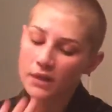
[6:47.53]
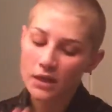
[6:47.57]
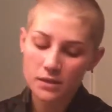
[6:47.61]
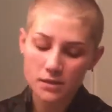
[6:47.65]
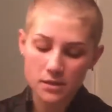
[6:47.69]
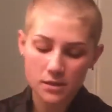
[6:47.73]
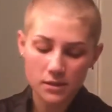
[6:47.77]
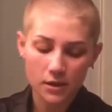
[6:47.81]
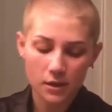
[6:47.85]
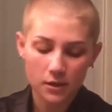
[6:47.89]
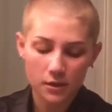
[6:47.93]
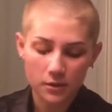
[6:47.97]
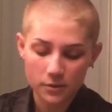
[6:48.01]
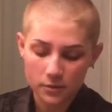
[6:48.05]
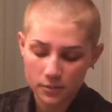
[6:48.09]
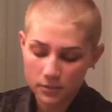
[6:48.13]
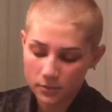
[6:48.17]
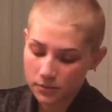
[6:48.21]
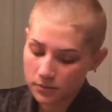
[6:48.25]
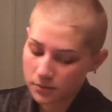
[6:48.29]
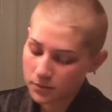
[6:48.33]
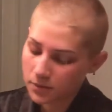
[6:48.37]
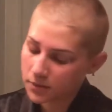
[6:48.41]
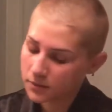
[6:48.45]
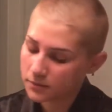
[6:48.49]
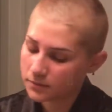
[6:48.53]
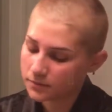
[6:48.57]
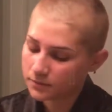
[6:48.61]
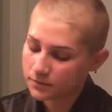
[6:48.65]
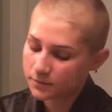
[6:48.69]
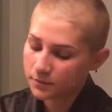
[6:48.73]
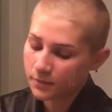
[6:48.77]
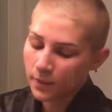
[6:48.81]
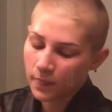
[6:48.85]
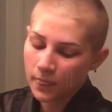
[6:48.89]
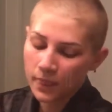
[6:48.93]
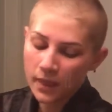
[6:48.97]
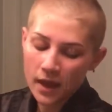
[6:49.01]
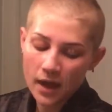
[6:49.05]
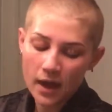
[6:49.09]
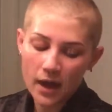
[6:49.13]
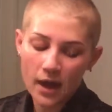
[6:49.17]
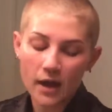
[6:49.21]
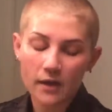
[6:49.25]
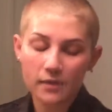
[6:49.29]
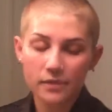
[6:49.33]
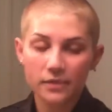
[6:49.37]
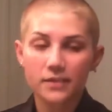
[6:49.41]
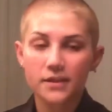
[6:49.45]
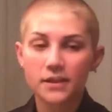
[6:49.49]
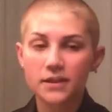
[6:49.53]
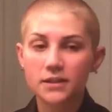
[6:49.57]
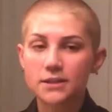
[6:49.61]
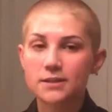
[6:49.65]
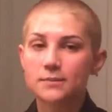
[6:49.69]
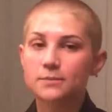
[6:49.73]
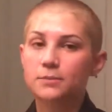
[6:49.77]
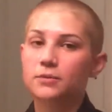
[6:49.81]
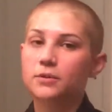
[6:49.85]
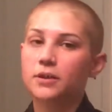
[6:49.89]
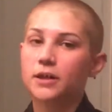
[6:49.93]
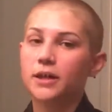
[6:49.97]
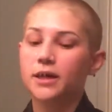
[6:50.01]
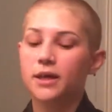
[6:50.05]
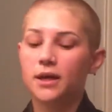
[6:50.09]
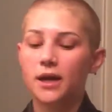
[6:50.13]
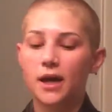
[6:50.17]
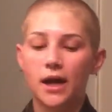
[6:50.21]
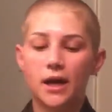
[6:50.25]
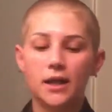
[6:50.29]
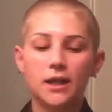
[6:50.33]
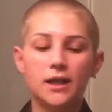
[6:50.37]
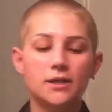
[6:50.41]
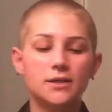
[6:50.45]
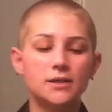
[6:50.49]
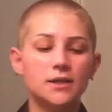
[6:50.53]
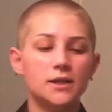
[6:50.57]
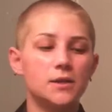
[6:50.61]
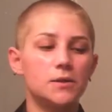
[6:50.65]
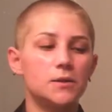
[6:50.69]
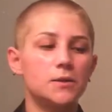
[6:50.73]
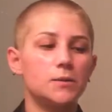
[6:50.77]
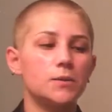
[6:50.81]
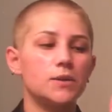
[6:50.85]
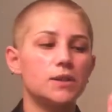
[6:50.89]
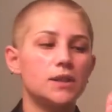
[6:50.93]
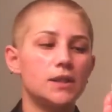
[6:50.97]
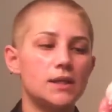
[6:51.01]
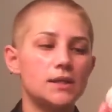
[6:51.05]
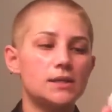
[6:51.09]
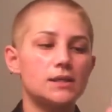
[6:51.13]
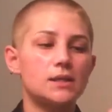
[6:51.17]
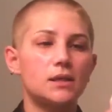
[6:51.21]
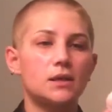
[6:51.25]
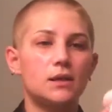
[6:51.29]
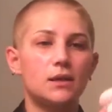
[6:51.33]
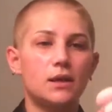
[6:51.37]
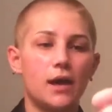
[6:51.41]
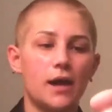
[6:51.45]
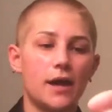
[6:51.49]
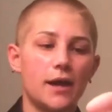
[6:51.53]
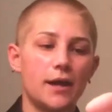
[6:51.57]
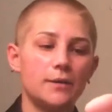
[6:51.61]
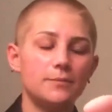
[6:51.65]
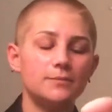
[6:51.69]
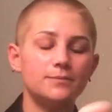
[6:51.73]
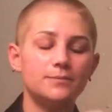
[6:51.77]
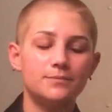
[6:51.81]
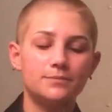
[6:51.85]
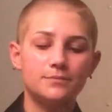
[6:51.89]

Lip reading: So at this point, I like to go in with this little guy.